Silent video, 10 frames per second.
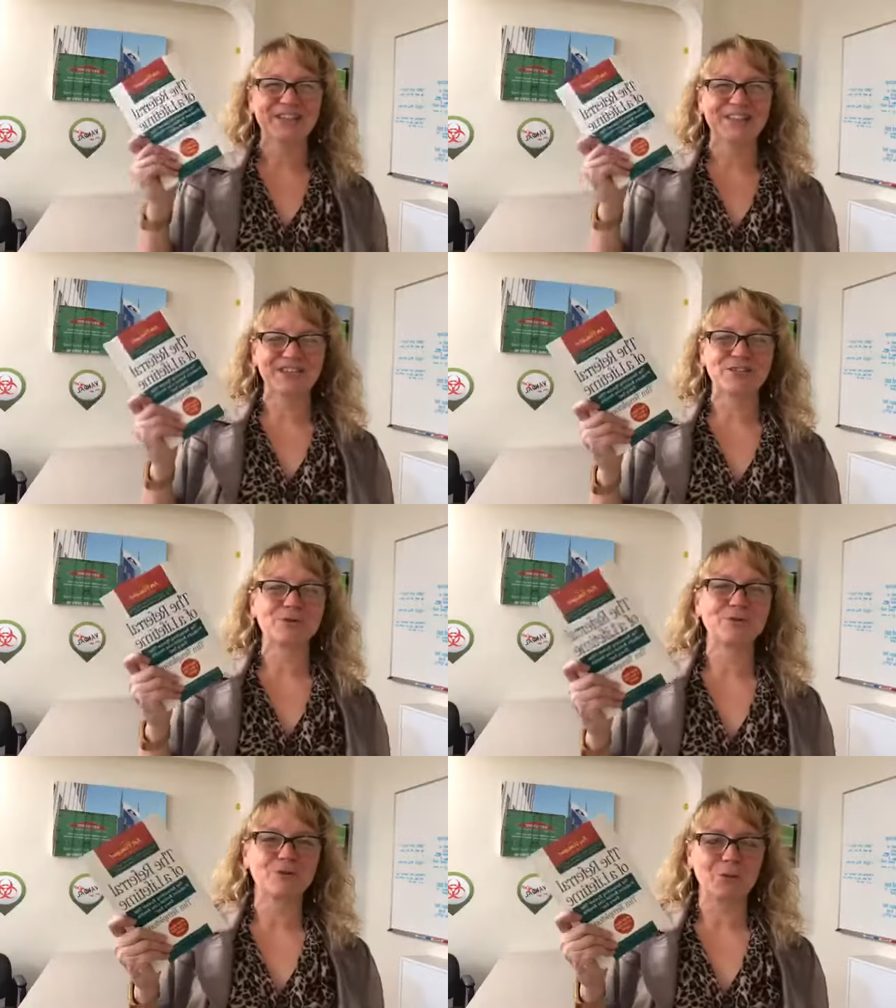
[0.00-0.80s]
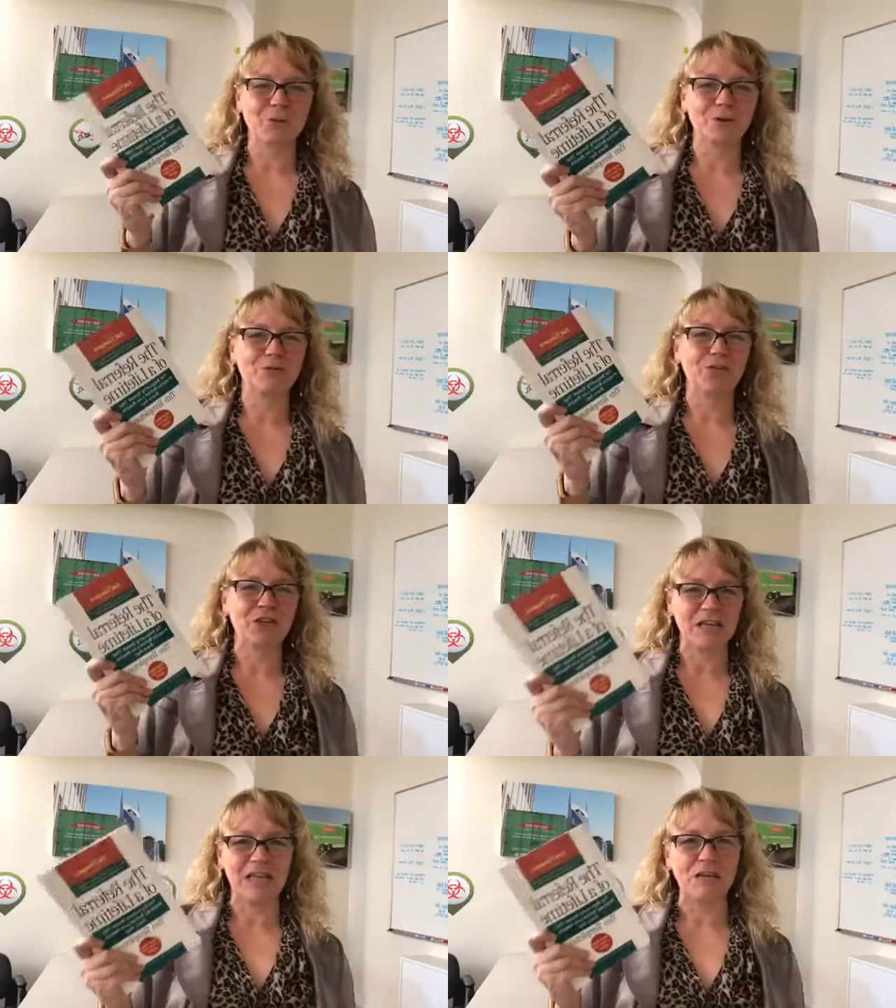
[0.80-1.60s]
This was one of the
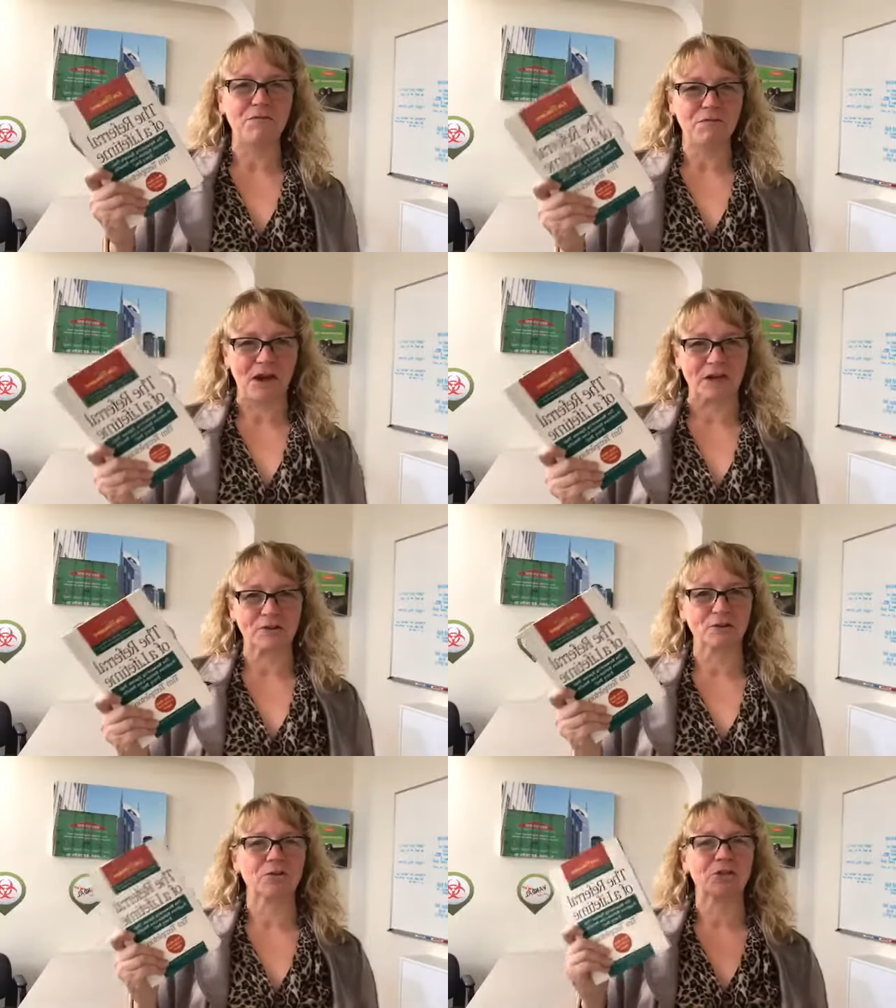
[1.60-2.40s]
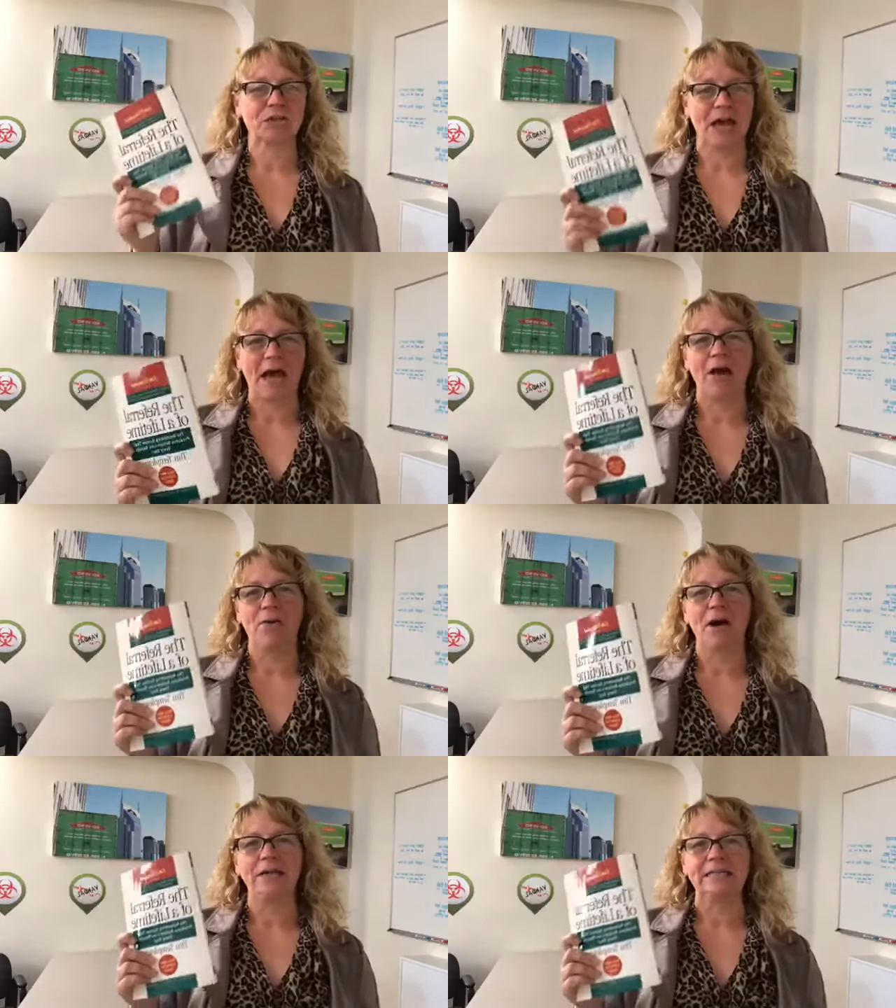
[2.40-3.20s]
key factors to how
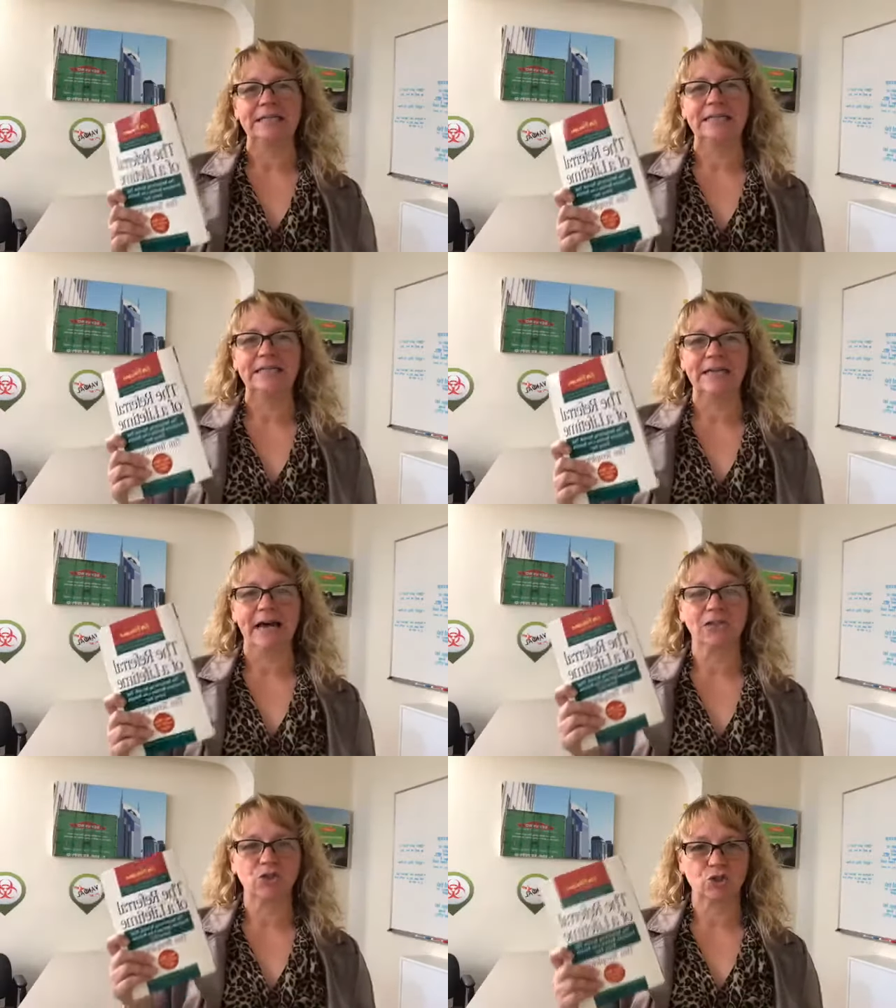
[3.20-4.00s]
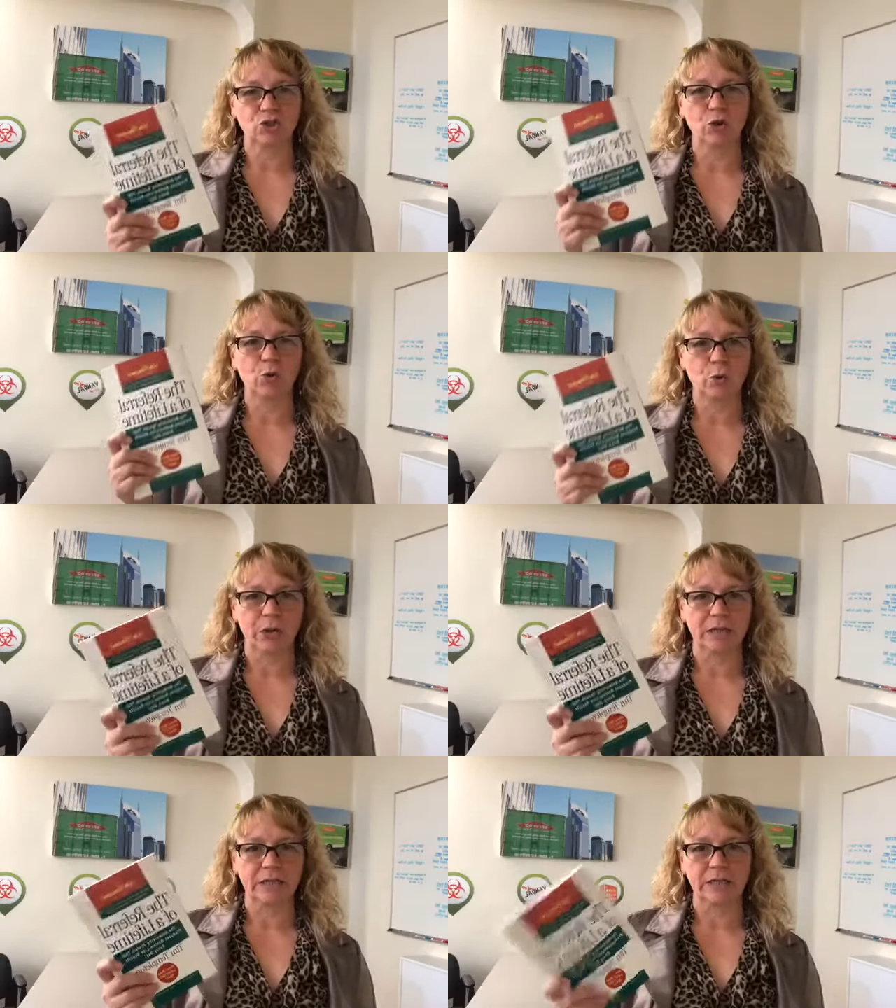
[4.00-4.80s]
I did that so
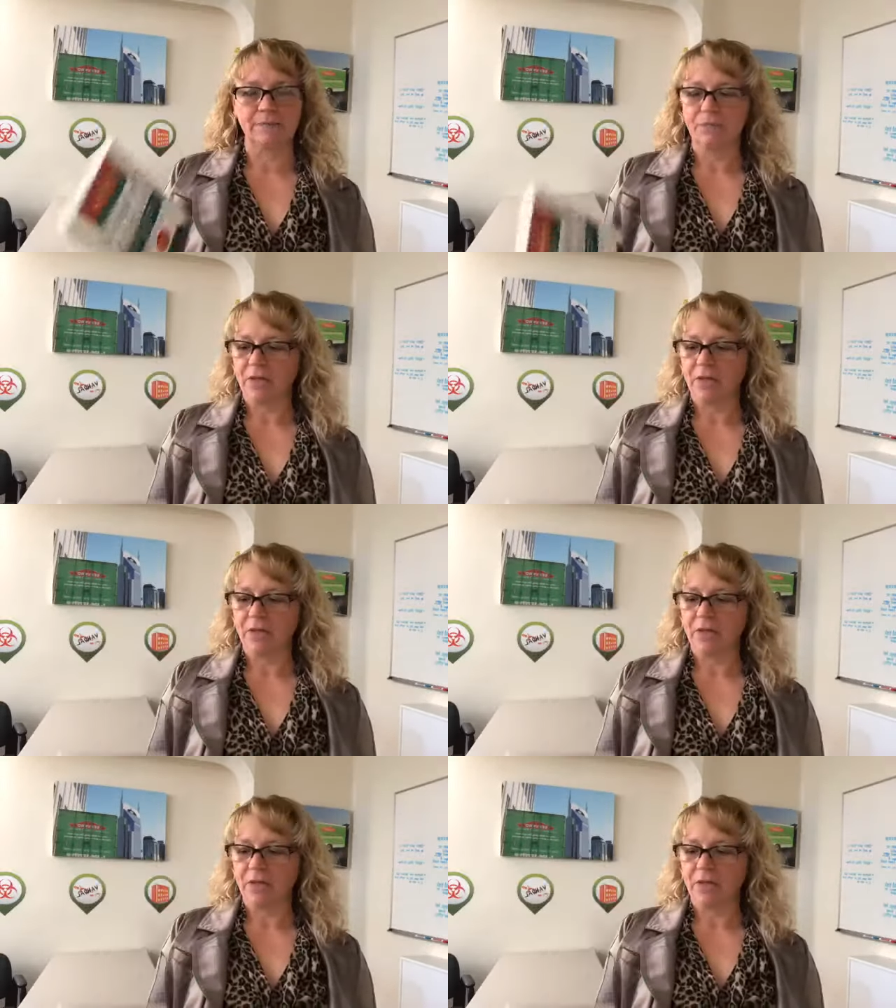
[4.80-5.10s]
quickly.